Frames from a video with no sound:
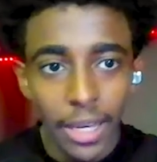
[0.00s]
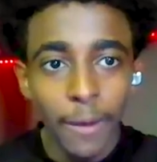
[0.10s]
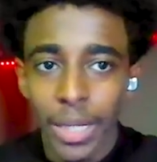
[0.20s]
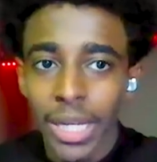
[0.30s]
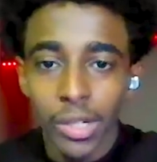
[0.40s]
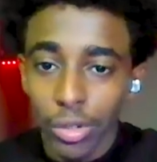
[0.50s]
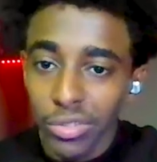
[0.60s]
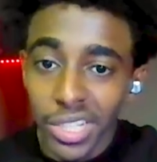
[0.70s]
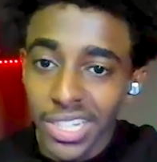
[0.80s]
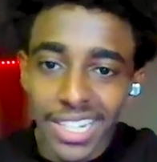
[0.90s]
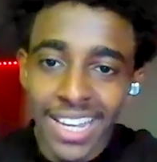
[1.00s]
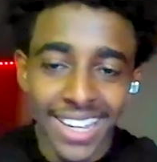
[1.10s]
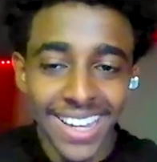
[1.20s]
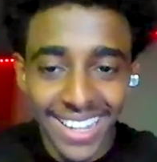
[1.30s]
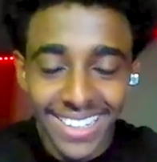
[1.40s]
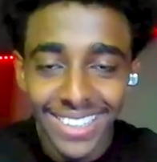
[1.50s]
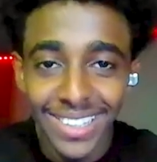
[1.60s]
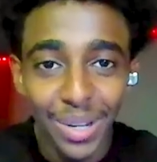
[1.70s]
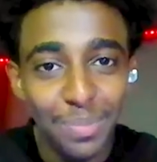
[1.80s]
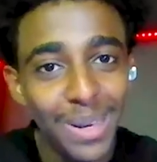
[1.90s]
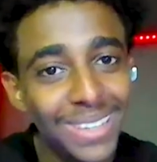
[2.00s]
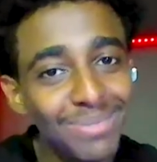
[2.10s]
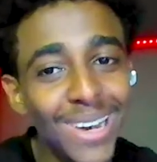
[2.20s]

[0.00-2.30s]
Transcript: Yeah, man, no Diddy. In Ethiopia, bro.